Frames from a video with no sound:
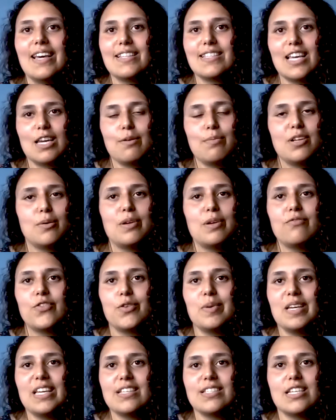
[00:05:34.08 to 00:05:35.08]
typing up
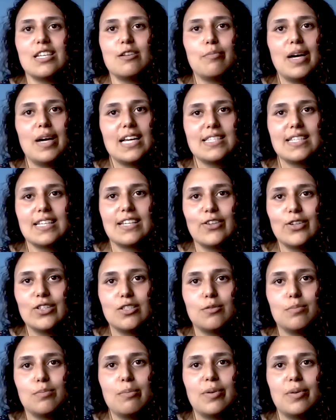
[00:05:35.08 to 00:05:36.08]
information, passing it
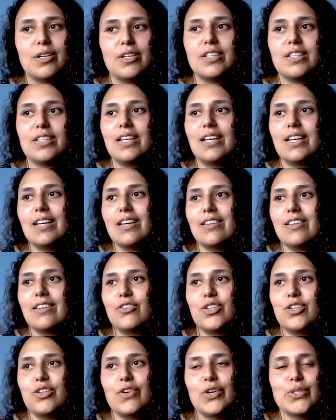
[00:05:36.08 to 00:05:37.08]
on to people.
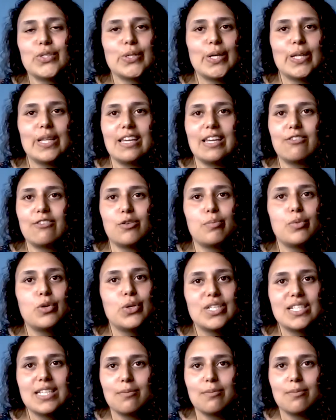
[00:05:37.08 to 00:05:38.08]
But you've also got like
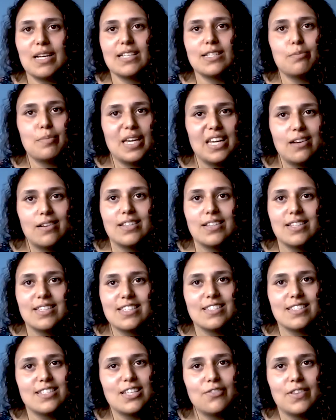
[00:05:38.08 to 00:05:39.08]
reporting back to
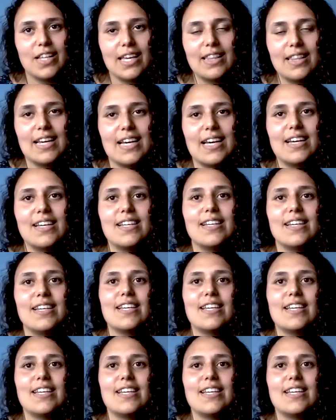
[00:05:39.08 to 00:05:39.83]
parents and stuff like that.